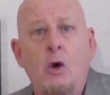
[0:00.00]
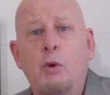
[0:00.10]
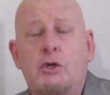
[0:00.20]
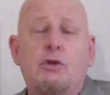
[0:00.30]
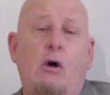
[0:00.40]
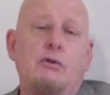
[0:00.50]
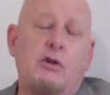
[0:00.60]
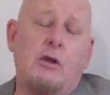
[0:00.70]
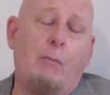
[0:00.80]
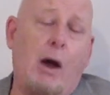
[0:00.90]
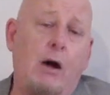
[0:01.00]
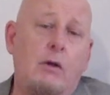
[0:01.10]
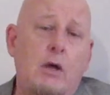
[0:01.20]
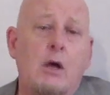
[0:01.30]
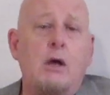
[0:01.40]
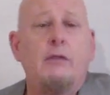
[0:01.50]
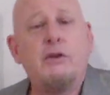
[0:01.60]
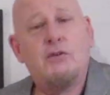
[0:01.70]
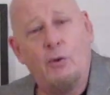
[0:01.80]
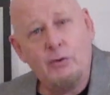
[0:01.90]
which is also the amount
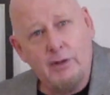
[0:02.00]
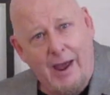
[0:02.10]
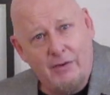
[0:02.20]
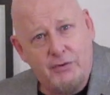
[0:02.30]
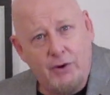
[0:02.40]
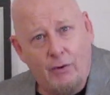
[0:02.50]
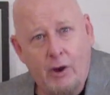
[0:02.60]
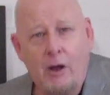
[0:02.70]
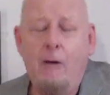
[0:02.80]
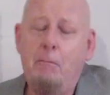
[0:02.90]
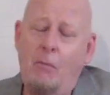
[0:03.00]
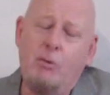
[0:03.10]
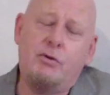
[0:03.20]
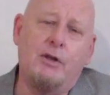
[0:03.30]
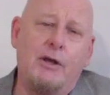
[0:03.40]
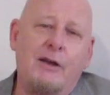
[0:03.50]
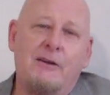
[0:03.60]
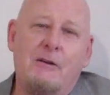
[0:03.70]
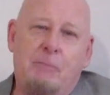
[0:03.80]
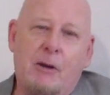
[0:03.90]
they sold last year, mostly
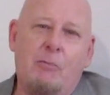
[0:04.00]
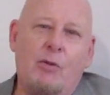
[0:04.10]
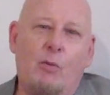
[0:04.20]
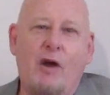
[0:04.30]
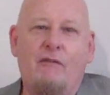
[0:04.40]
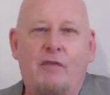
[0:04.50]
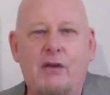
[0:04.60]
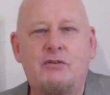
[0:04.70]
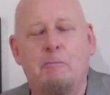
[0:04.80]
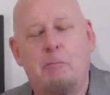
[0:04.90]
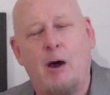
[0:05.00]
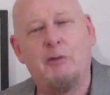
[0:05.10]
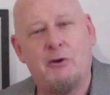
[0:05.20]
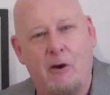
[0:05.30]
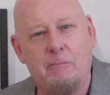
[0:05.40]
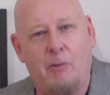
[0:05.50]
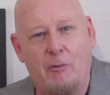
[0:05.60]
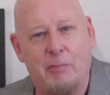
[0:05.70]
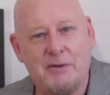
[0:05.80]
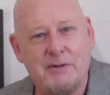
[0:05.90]
to people that wear vests in public on
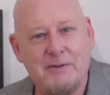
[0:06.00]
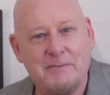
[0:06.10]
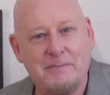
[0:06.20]
purpose.